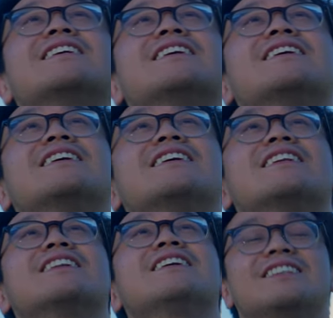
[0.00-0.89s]
Awesome.
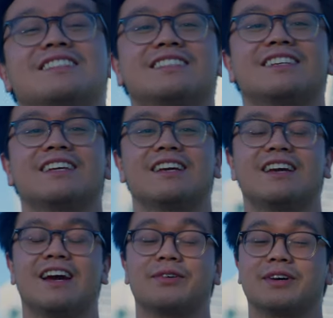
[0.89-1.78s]
Nice.
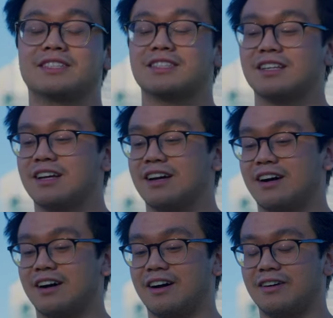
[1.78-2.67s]
Anyways,
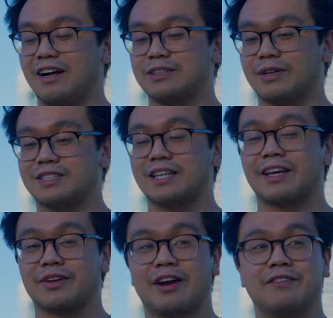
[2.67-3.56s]
uh, I just want to say
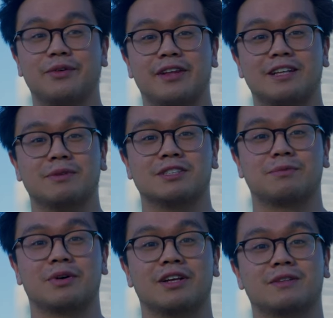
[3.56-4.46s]
thank you to everyone that's been
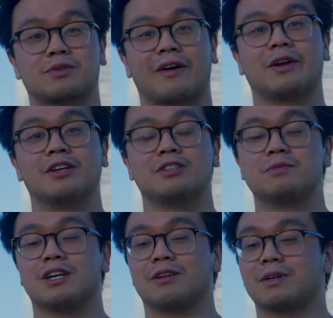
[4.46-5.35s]
supporting, subscribing to my YouTube
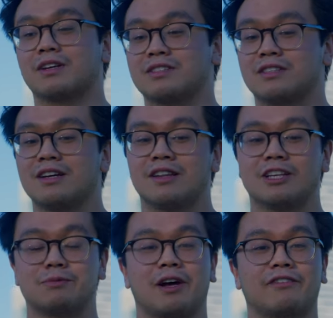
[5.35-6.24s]
channel because
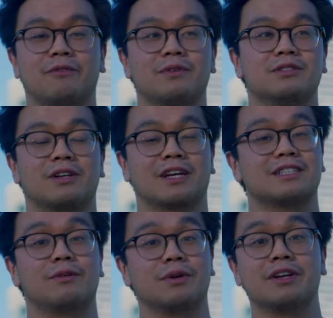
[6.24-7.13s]
this platform is, like I
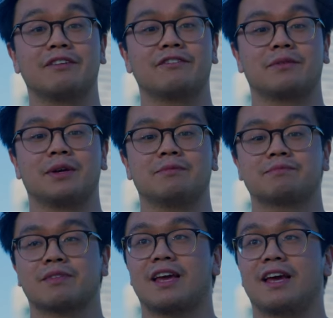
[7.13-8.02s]
said, really different for me.
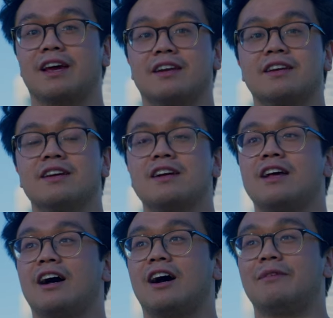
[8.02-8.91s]
And
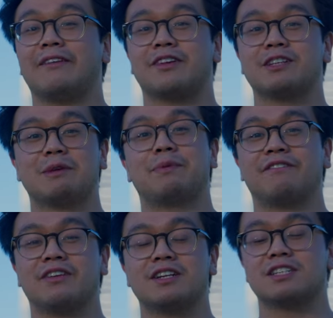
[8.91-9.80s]
um, after this meet prep
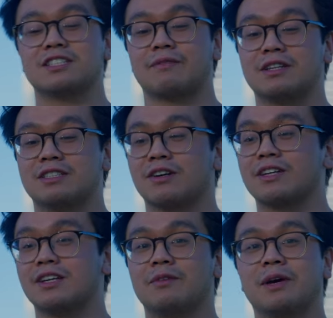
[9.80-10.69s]
finishes, I'm going to still
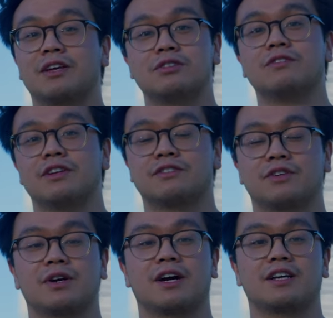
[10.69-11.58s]
continue to make YouTube videos for
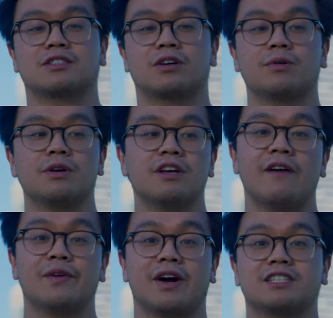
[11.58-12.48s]
you guys. So
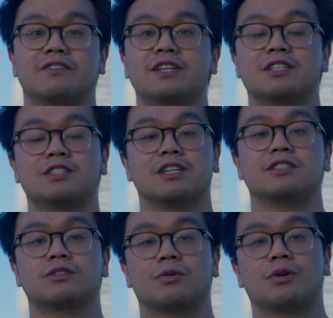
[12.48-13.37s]
if you guys have any
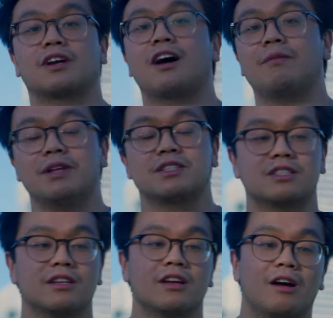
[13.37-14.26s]
suggestions or
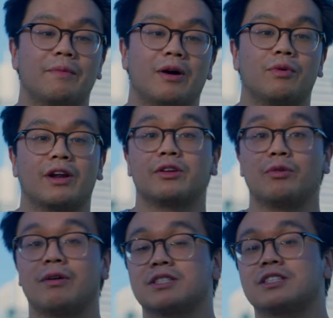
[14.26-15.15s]
comments about what you
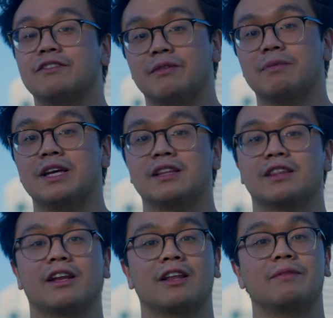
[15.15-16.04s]
want to see from me,
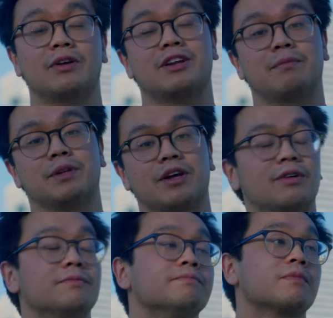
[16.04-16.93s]
then let me know down below.